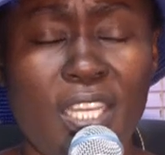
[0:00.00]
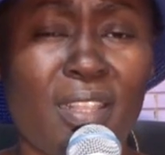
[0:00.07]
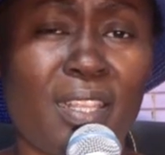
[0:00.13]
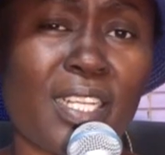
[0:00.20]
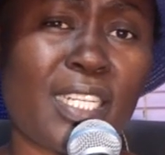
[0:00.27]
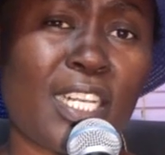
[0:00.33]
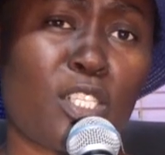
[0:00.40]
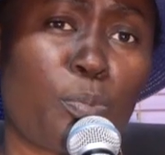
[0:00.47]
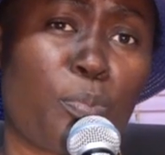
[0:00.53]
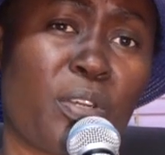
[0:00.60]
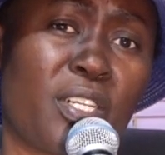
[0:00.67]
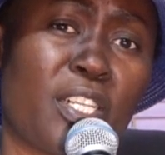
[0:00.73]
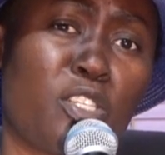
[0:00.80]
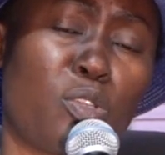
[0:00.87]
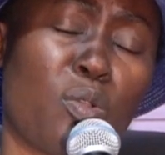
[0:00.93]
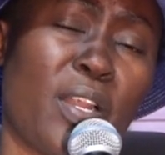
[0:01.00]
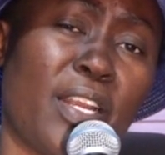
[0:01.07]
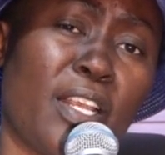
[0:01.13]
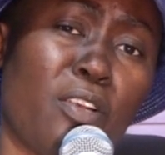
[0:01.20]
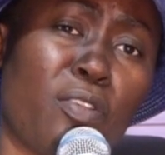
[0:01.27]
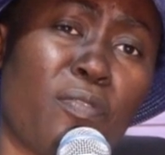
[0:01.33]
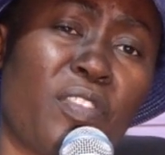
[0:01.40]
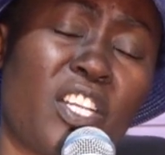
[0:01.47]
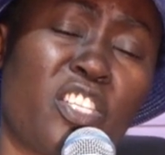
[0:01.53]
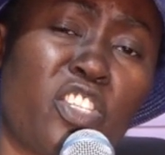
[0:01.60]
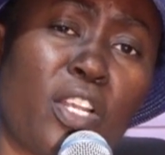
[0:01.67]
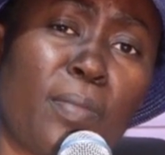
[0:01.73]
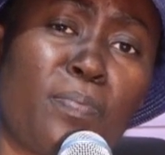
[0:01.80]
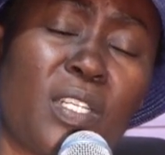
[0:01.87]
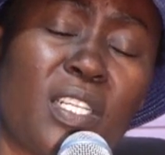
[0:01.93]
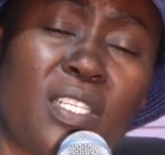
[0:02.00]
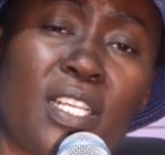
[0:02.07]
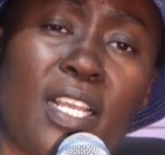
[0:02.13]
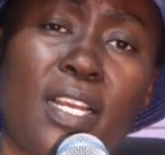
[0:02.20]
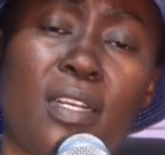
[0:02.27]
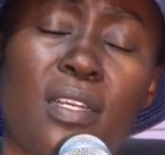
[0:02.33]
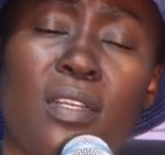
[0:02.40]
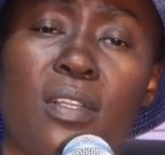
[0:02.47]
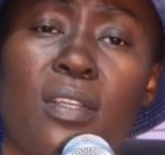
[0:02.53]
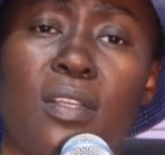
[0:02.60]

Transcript: that has brought us to an end of that chapter 10.